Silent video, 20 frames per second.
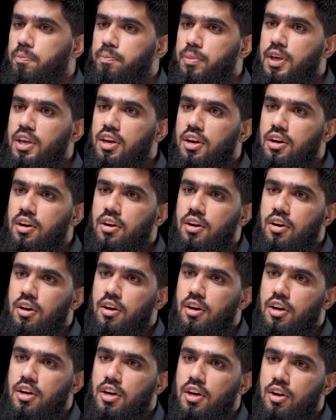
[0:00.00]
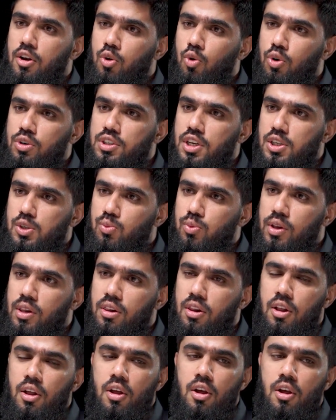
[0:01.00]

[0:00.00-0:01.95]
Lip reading: peak loads as well.